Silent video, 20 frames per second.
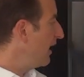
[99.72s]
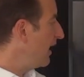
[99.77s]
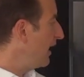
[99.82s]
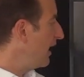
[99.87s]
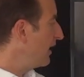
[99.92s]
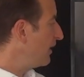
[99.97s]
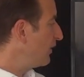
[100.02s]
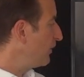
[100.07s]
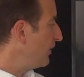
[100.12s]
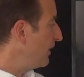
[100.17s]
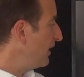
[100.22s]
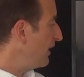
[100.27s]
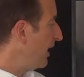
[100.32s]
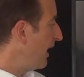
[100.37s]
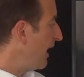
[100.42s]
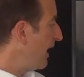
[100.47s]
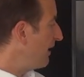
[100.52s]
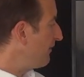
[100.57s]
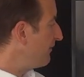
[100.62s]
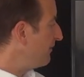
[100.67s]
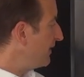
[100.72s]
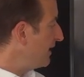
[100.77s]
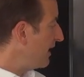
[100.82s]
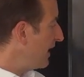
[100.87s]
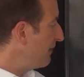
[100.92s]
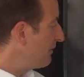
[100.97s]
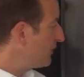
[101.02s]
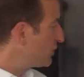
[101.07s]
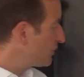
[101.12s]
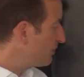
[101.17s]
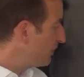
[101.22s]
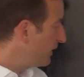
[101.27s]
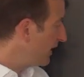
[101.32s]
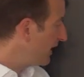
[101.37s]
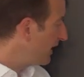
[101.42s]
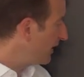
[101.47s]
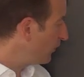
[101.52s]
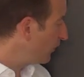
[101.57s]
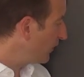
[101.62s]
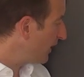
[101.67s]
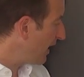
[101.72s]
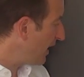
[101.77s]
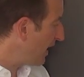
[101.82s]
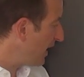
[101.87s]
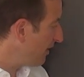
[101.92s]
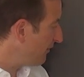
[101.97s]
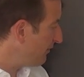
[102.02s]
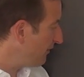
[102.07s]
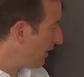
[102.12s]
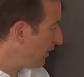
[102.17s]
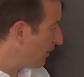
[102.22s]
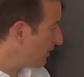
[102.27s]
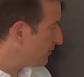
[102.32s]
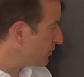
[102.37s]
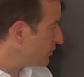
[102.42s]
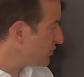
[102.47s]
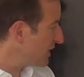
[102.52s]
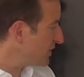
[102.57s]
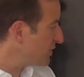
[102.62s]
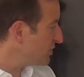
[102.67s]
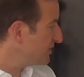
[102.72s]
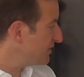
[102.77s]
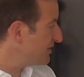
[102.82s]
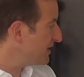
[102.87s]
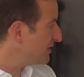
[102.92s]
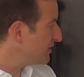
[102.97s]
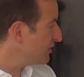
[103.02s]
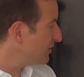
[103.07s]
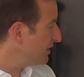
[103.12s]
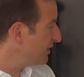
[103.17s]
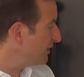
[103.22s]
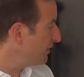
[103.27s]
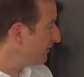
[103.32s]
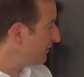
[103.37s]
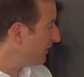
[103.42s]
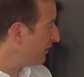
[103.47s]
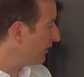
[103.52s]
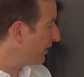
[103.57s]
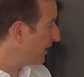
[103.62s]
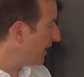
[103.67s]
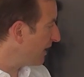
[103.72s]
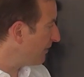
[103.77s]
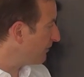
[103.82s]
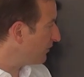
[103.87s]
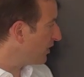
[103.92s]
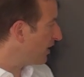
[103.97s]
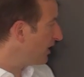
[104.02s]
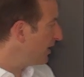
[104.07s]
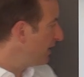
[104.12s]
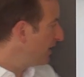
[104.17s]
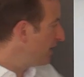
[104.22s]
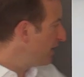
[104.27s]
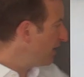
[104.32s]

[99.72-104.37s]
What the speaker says: and we have the image plane, we have our projection center here of our camera,